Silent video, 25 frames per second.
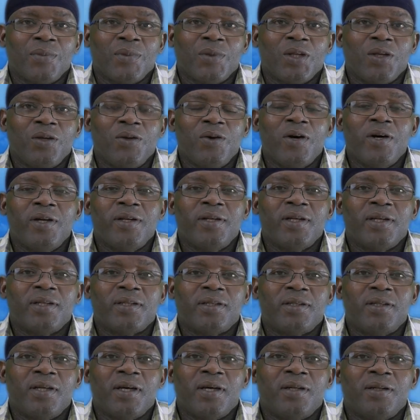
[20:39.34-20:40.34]
You
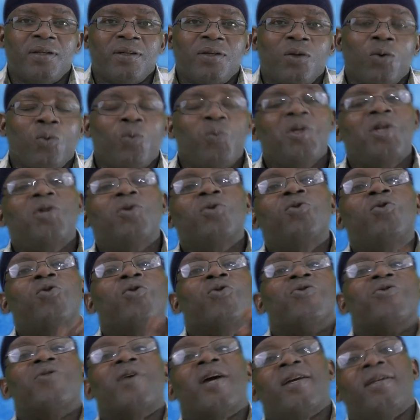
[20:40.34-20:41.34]
understand? We could go
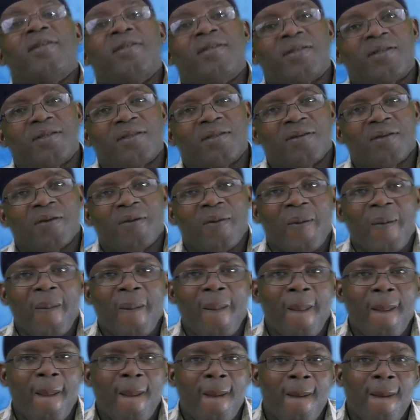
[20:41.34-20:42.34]
rice.
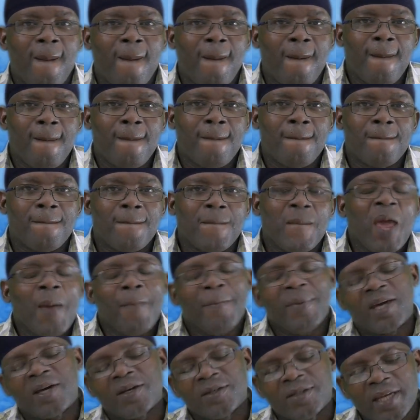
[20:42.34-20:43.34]

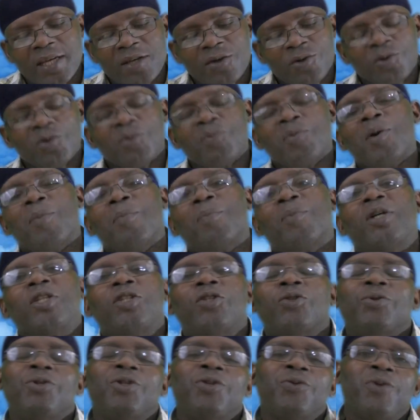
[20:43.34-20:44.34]
Because I could remember
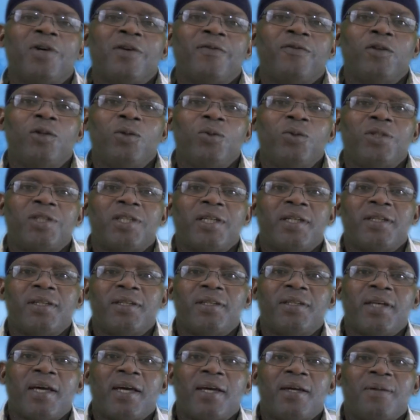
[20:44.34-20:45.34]
during the revolution
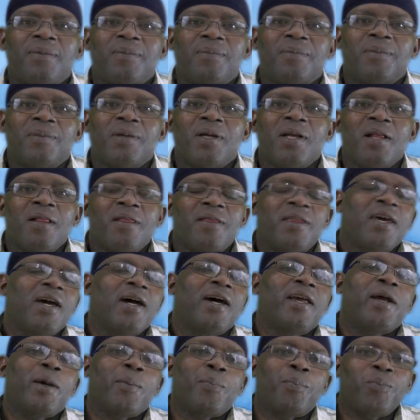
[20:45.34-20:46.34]
time, they
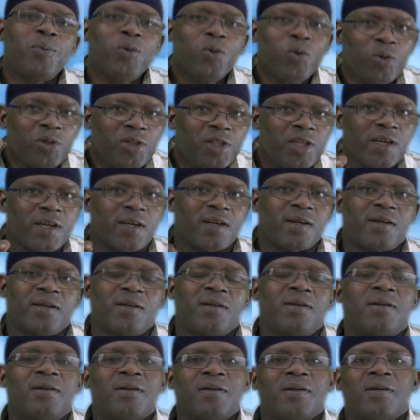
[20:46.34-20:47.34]
had a project
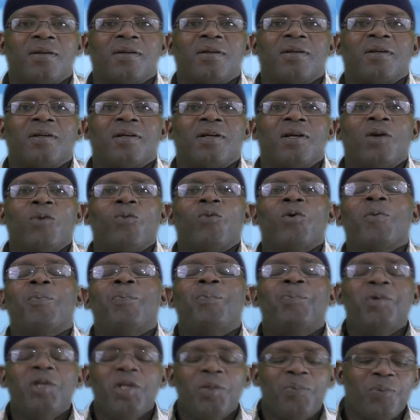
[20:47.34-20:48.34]
where
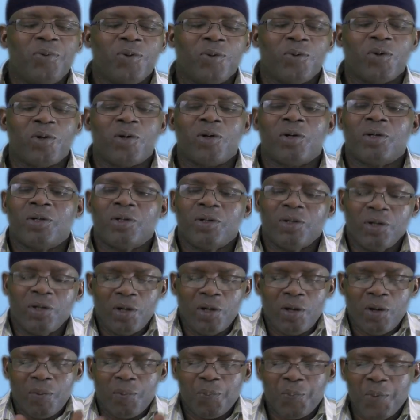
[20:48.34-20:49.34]
people were
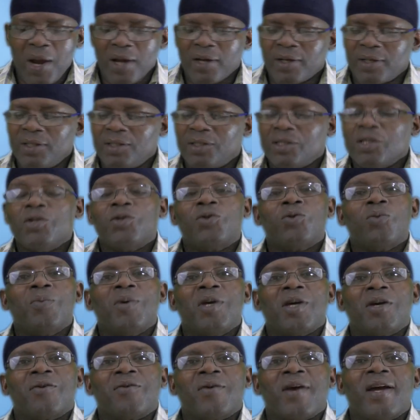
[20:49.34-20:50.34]
practicing to
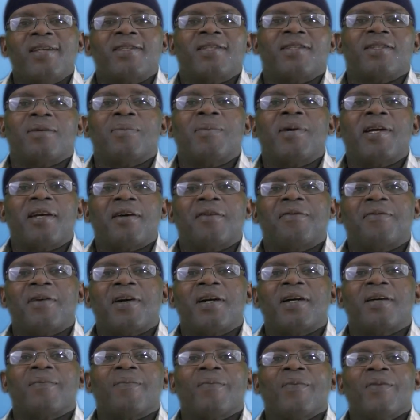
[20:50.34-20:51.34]
make rice. As a matter of
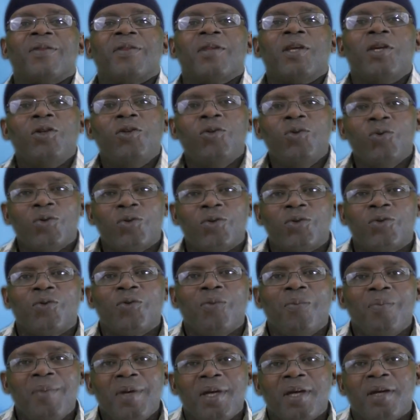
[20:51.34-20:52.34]
fact, they used to
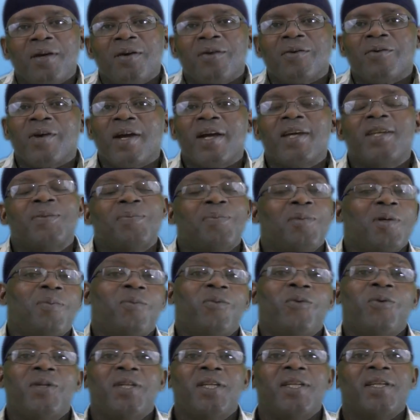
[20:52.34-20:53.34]
make rice. Maybe
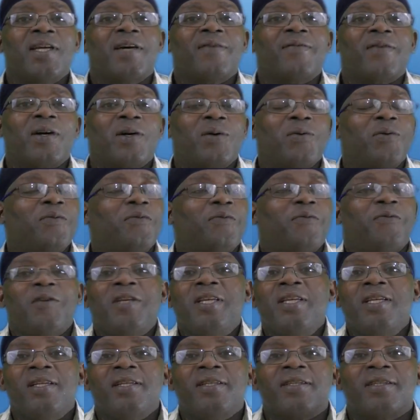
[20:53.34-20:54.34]
we didn't have a
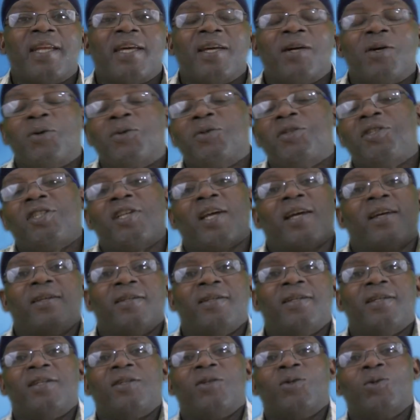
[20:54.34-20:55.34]
fields like how
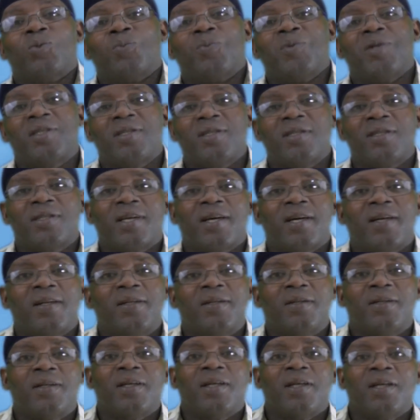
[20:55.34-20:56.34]
China and those places had it.
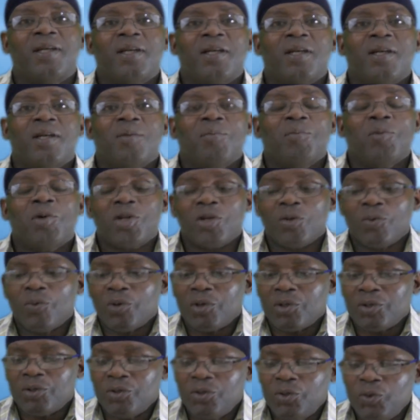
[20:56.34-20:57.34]
But they
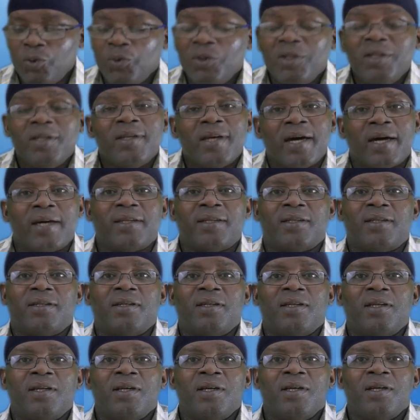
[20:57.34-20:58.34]
were doing that.
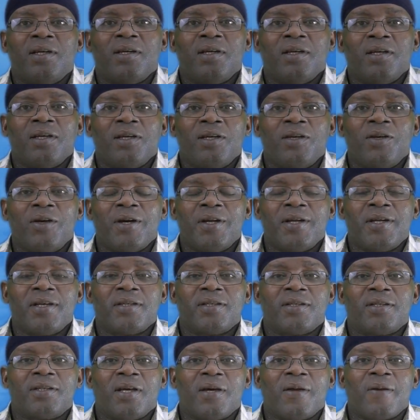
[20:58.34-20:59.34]
You
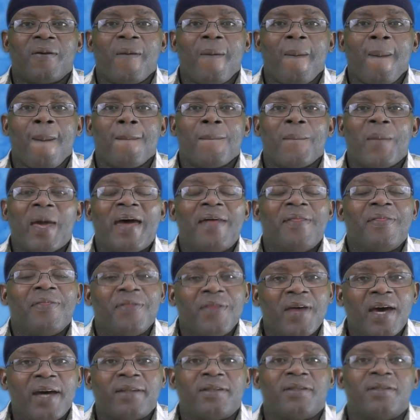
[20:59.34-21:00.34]
understand? And
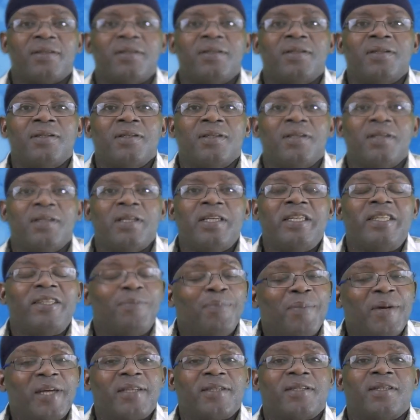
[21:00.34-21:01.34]
that is
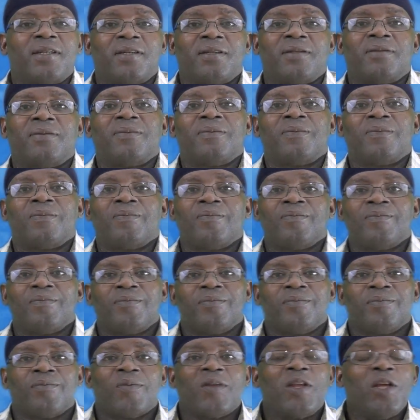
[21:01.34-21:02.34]
better
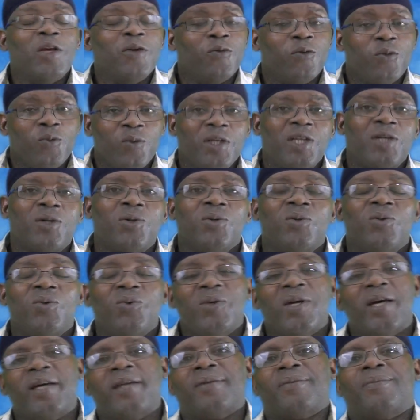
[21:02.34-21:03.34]
if we could do
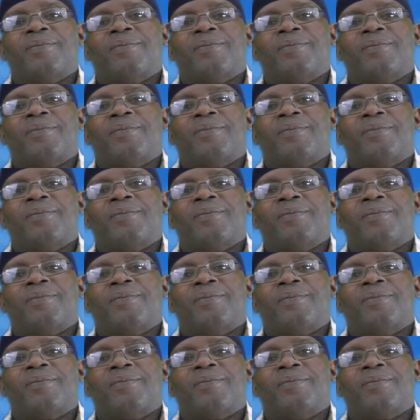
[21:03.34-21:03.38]
that.